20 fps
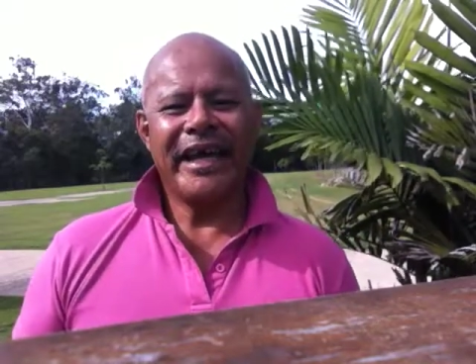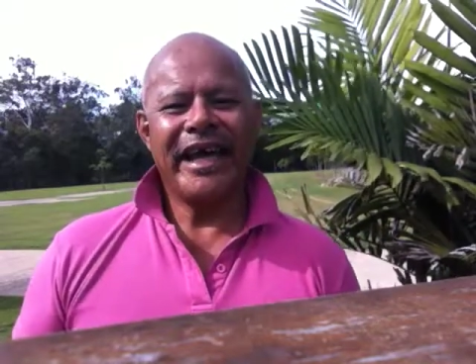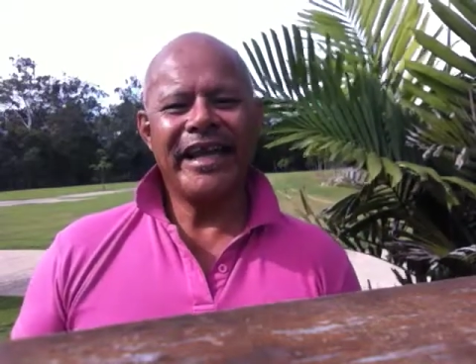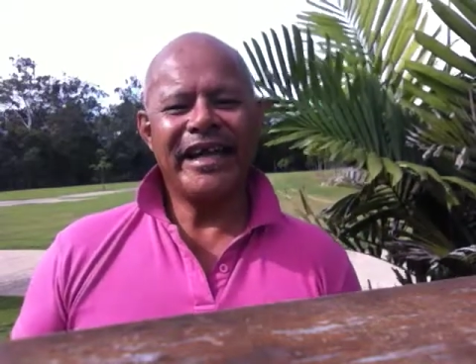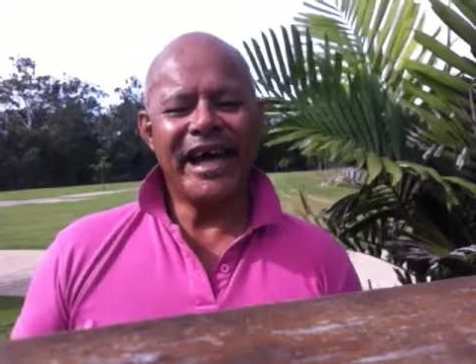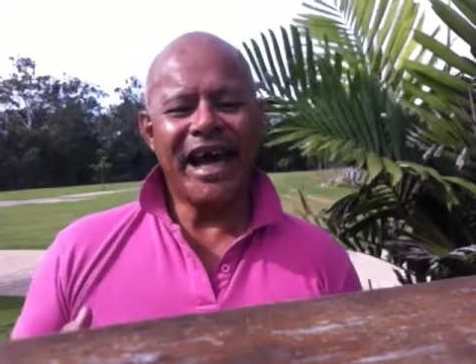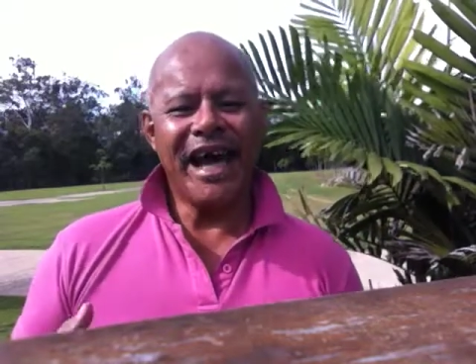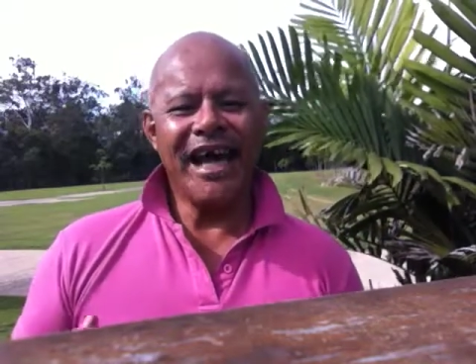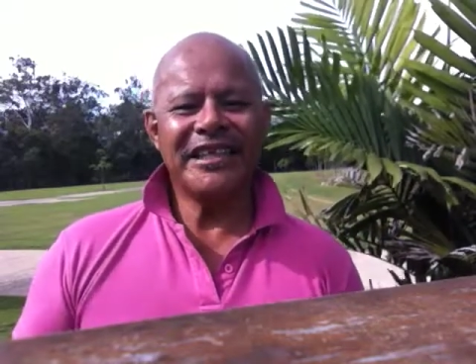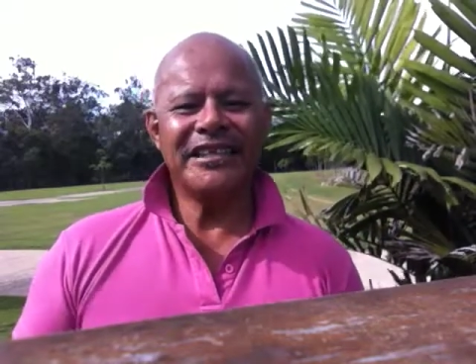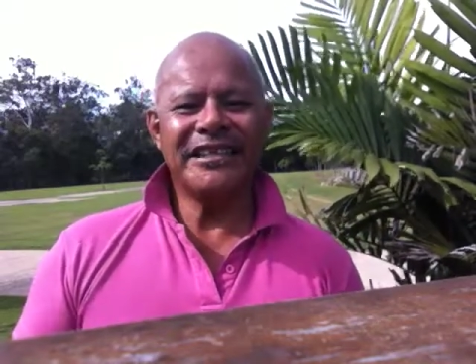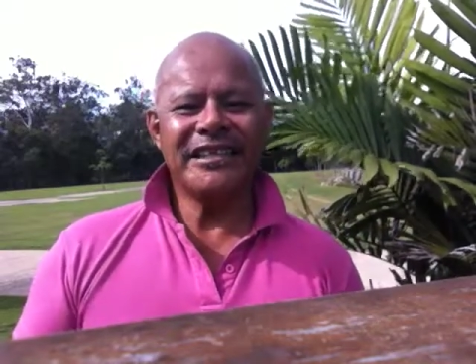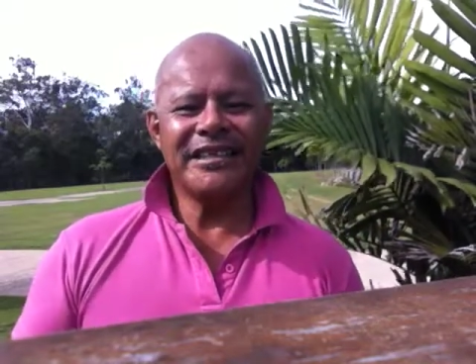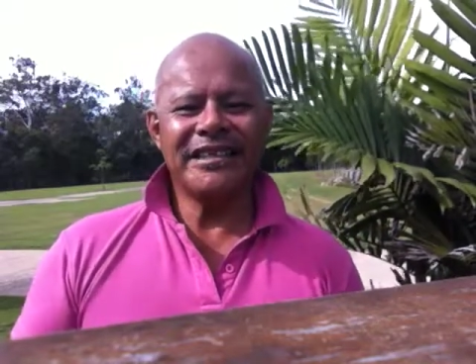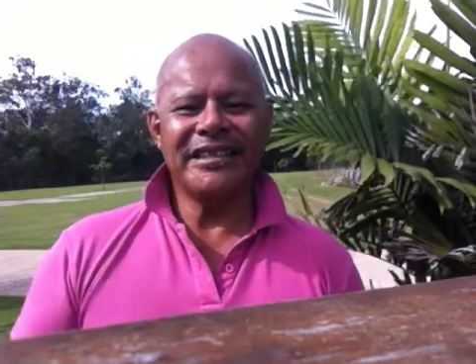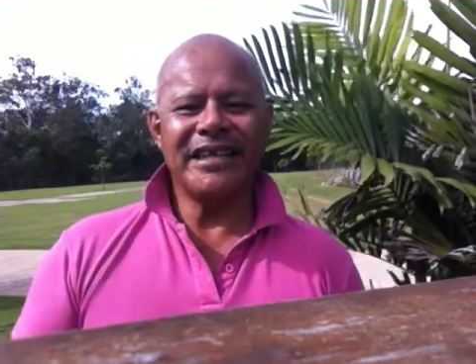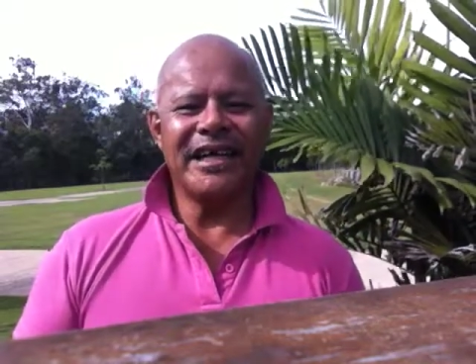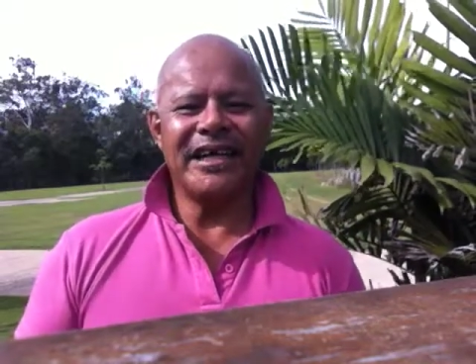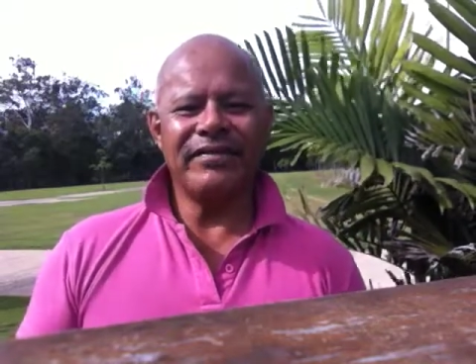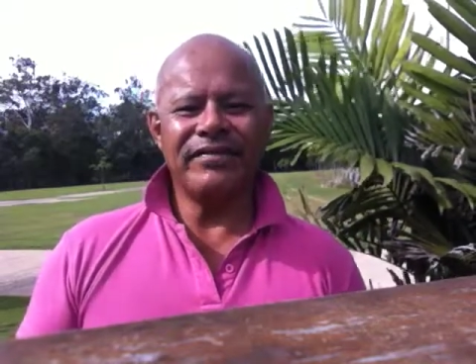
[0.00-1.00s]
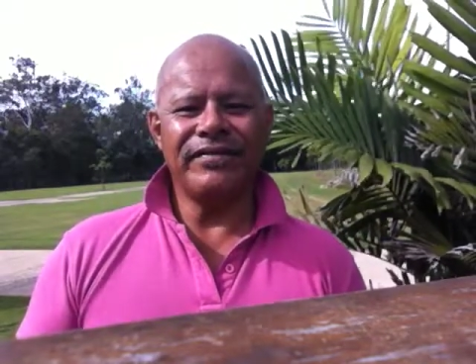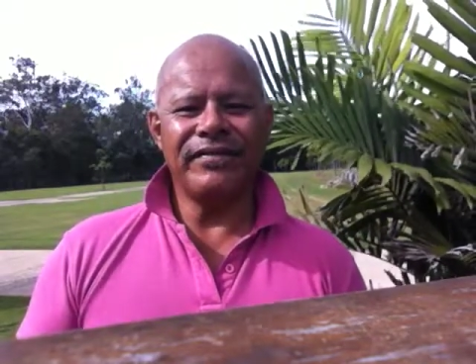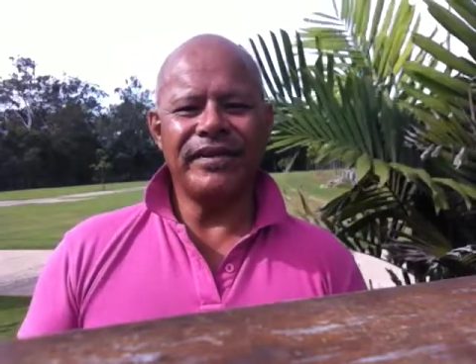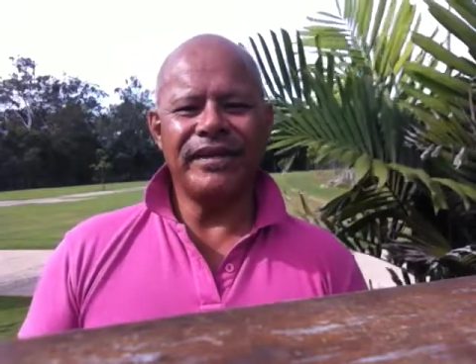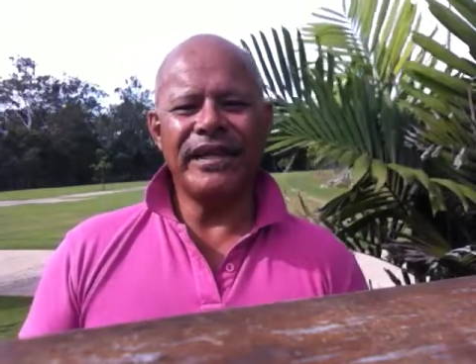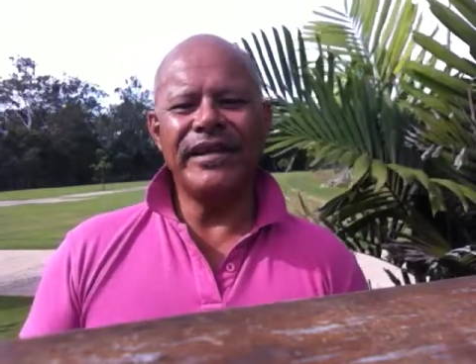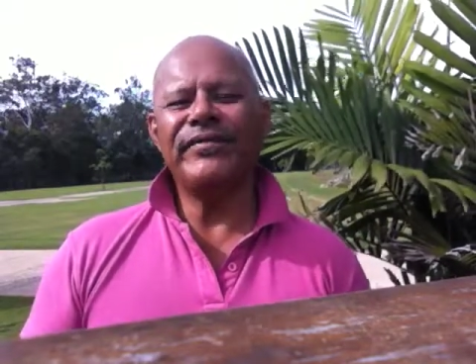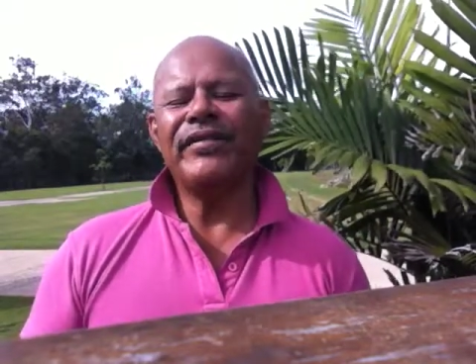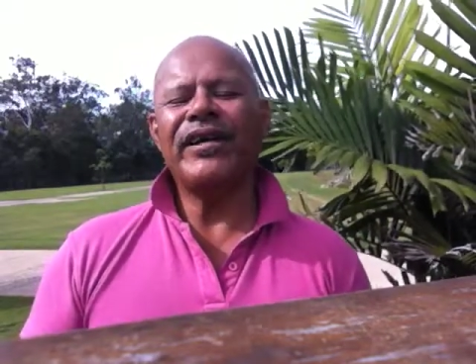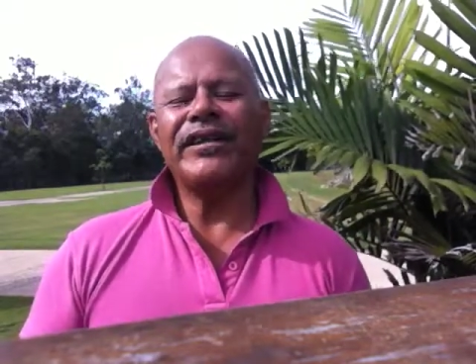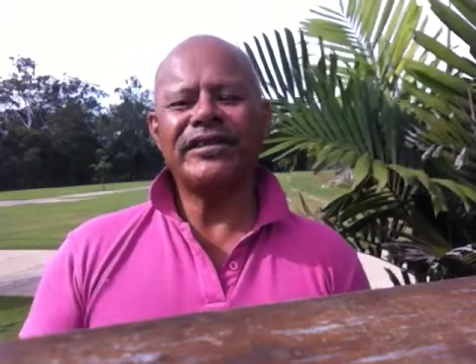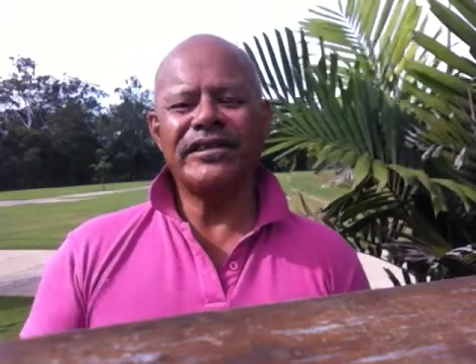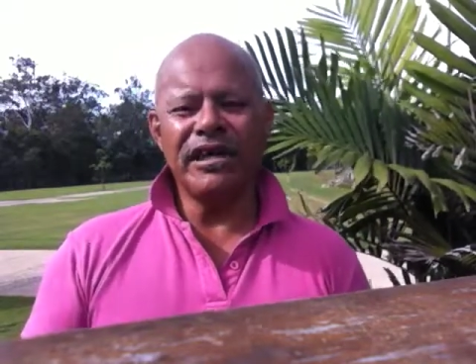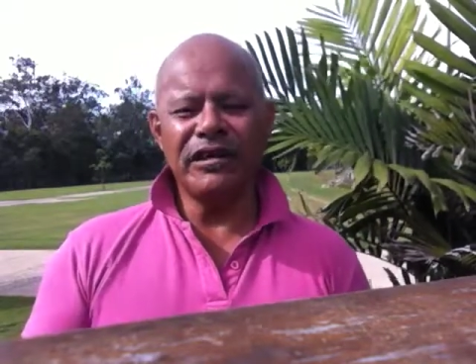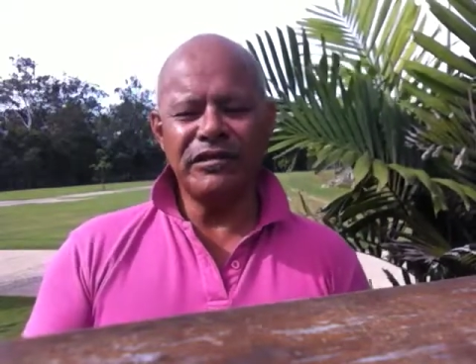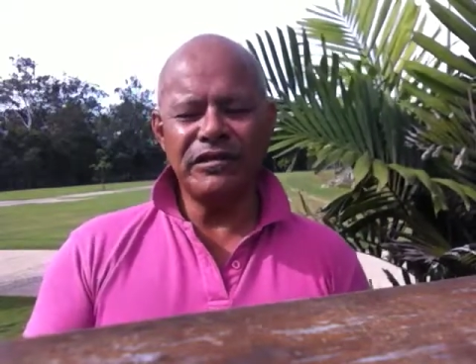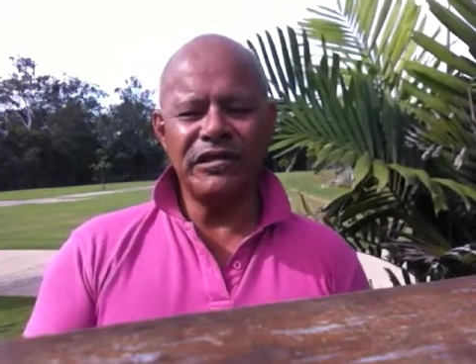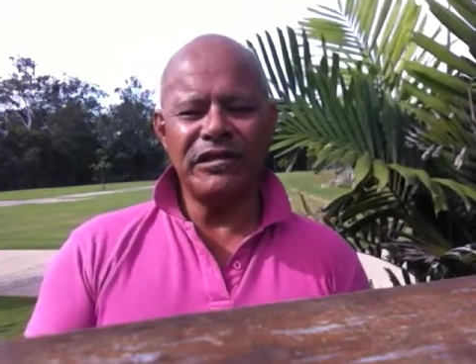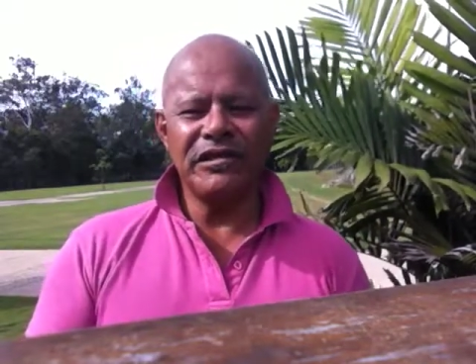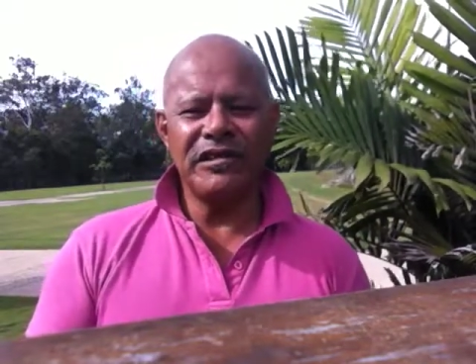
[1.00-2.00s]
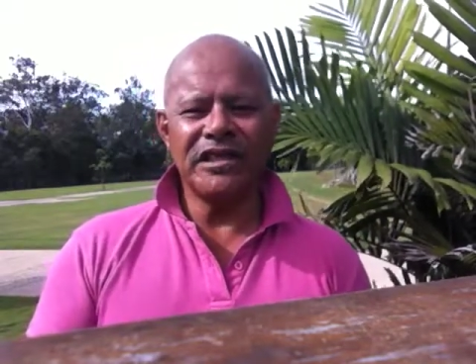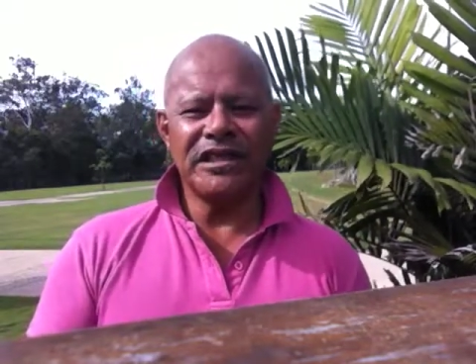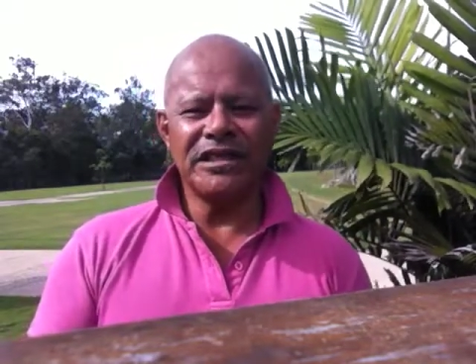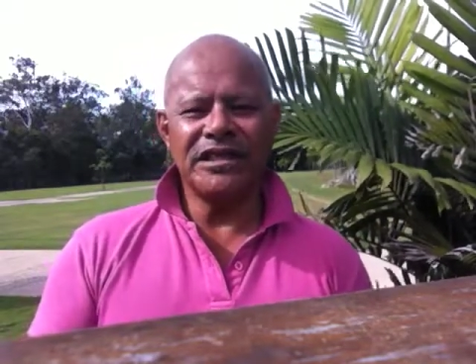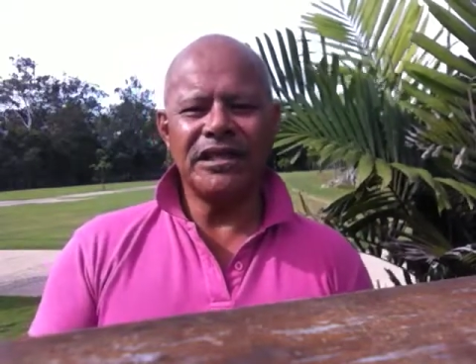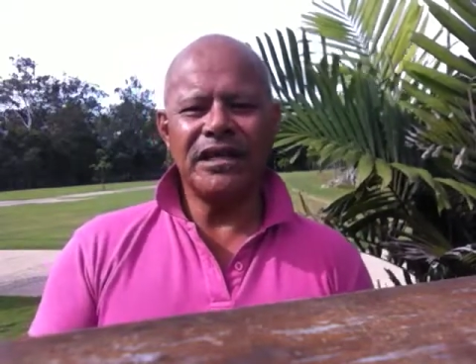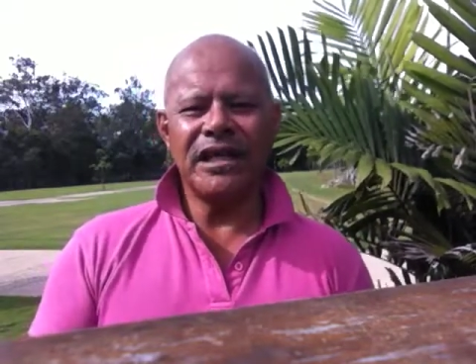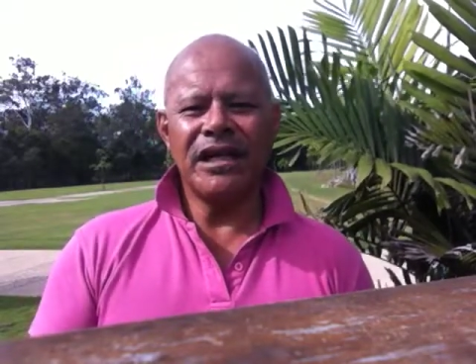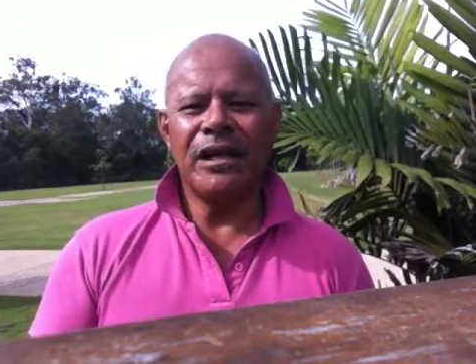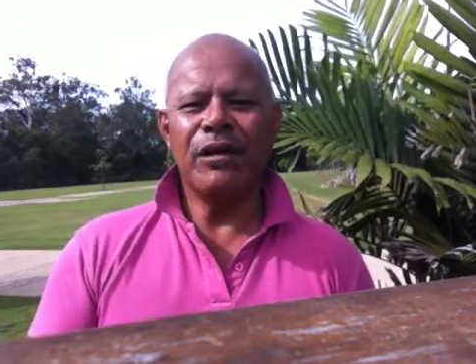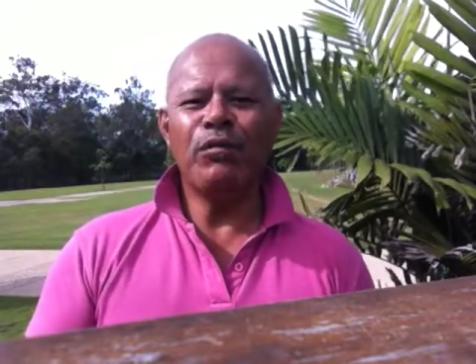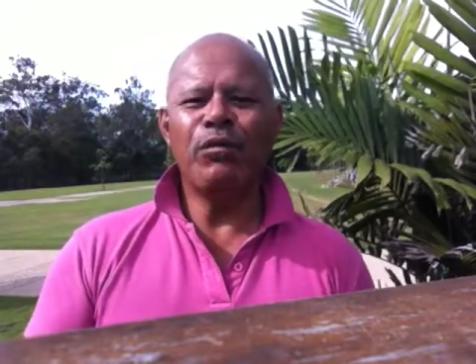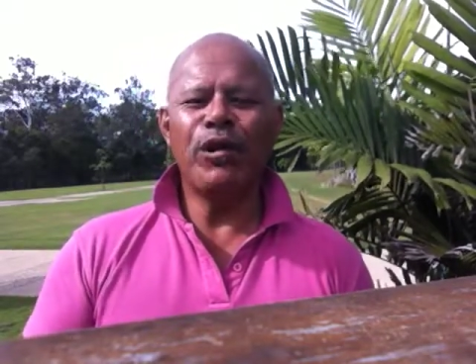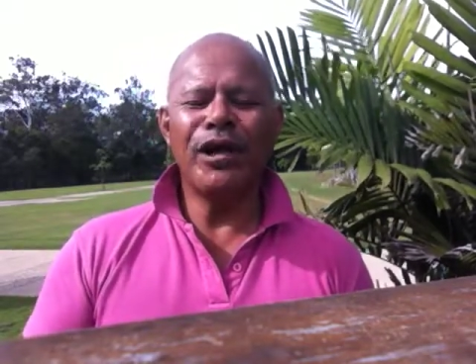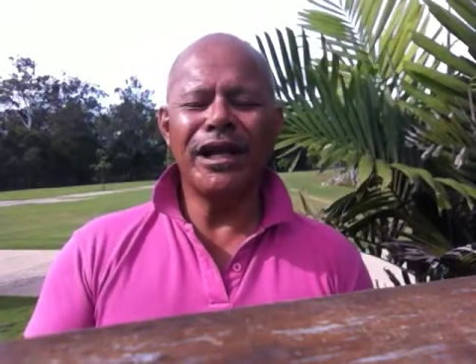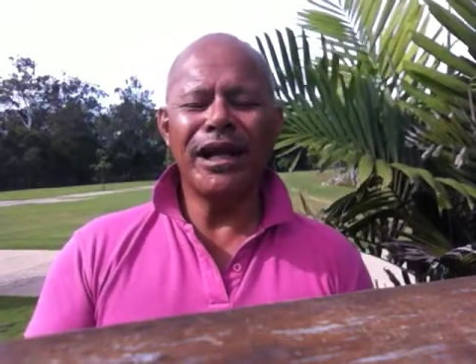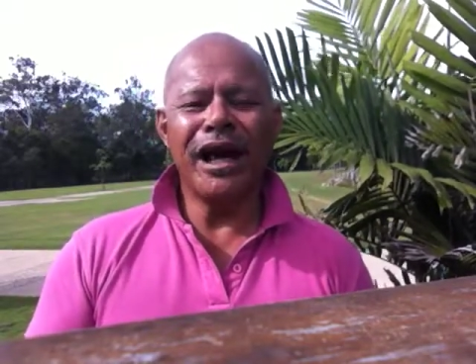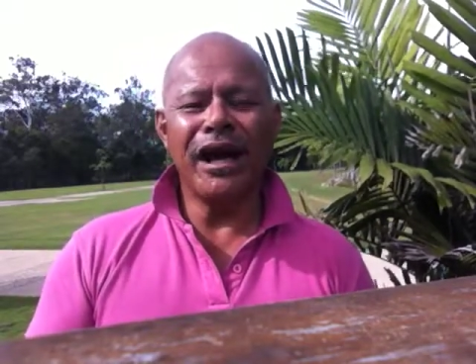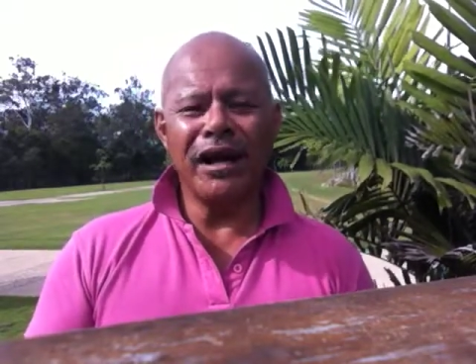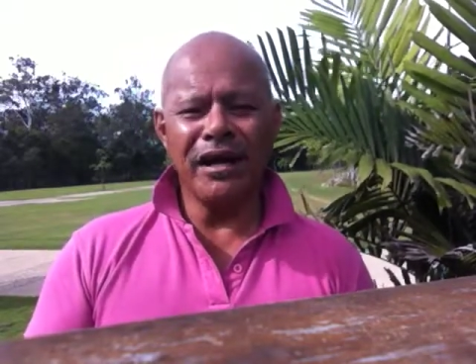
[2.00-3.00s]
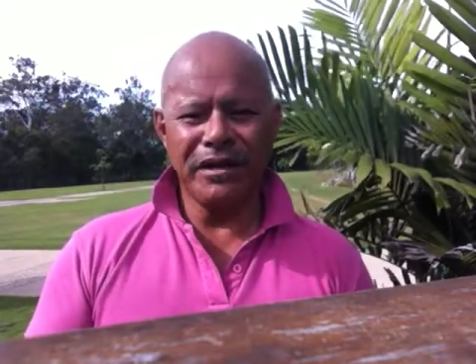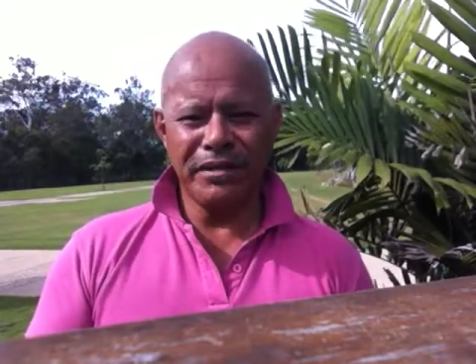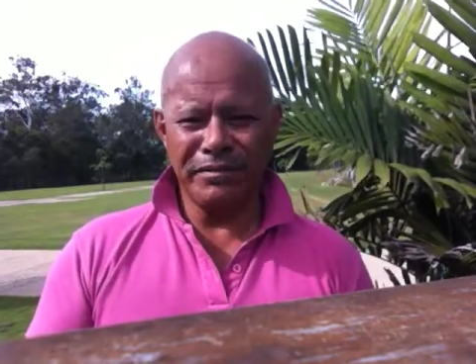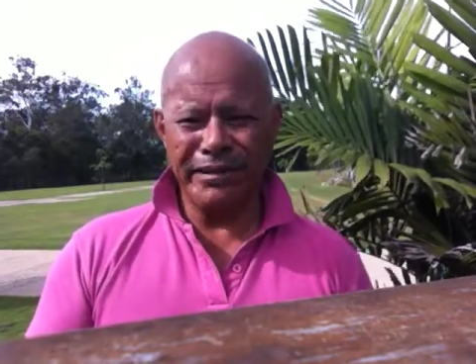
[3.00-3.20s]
And ask yourself, if I don't do this, will I